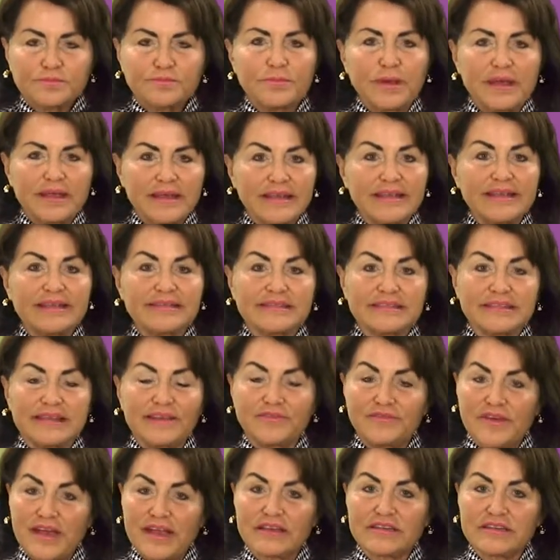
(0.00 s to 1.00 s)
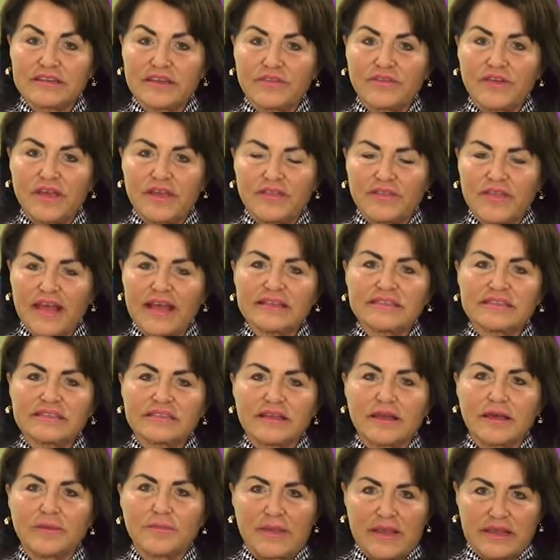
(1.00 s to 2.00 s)
But it's effective, and
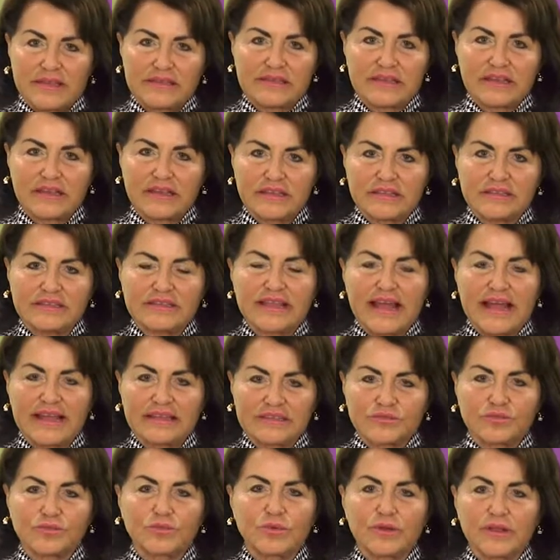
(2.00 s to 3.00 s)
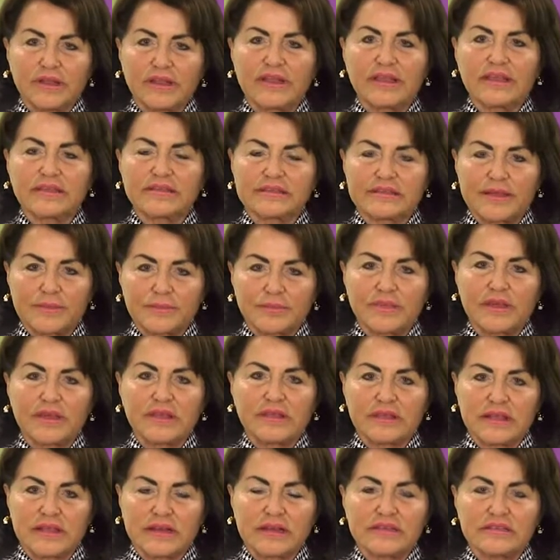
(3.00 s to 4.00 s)
that's amazing because that's really
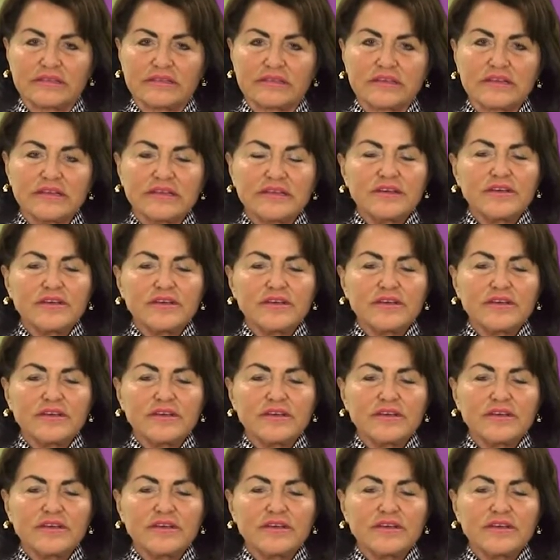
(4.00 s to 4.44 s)
something that is